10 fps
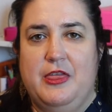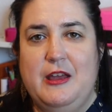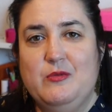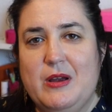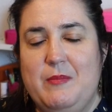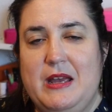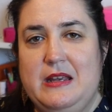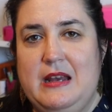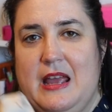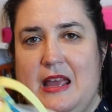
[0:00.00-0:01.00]
thin
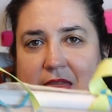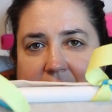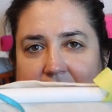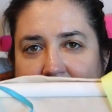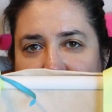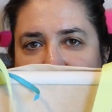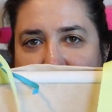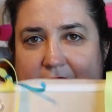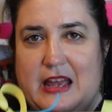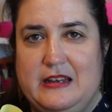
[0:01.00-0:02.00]
ribbon, and then I
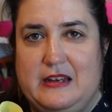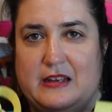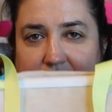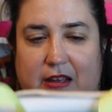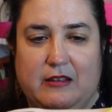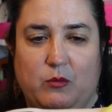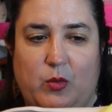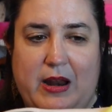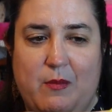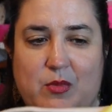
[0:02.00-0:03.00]
can,
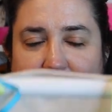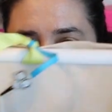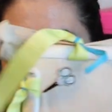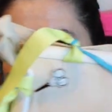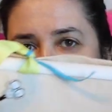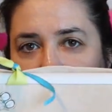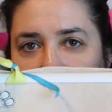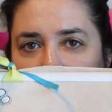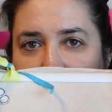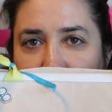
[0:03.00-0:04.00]
when I move it around,
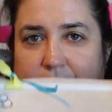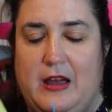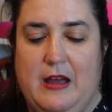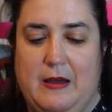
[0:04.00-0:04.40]
kind of